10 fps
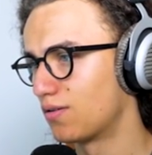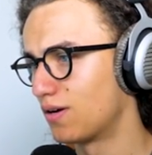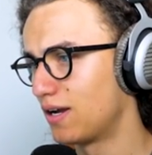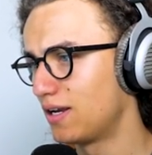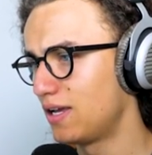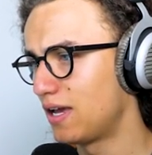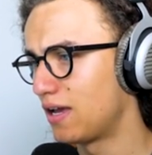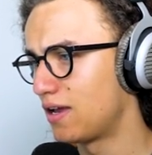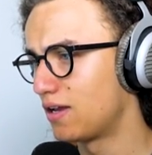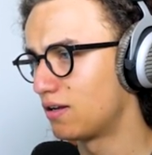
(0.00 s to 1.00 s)
Ready
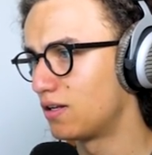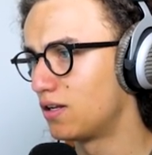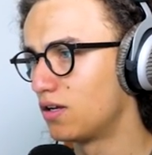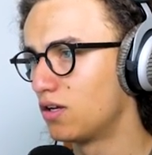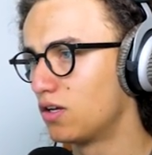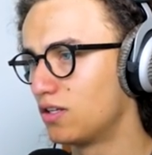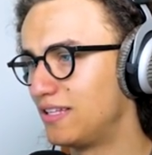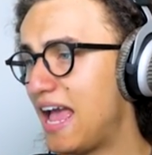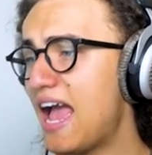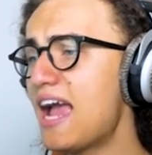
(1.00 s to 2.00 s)
and...
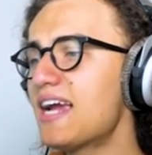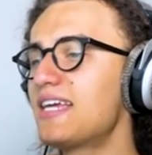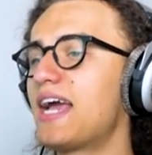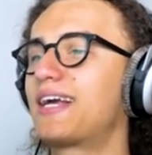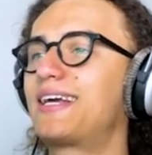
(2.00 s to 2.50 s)
There you